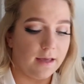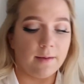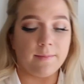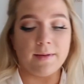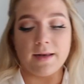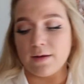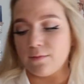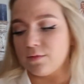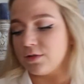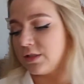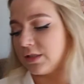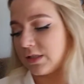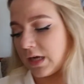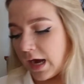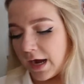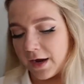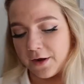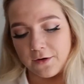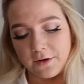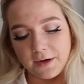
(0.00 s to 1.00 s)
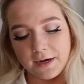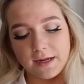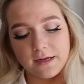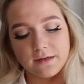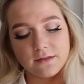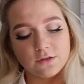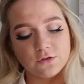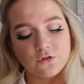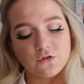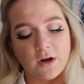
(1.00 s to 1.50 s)
I mean, it was
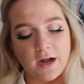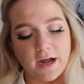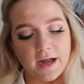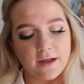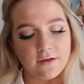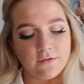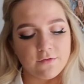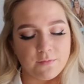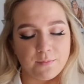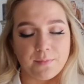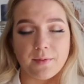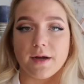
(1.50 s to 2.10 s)
tiring to drive,